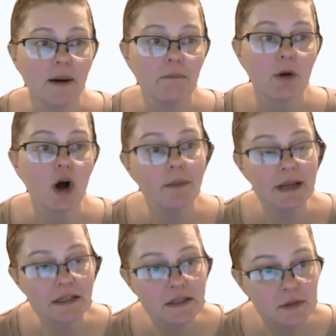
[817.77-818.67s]

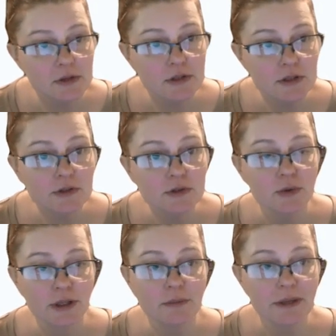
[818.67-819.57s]
Common exclusions
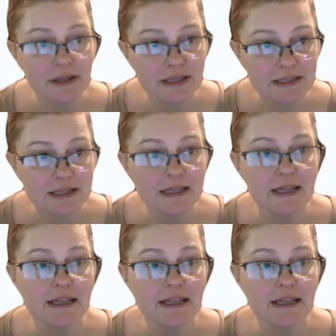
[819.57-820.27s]
will be listed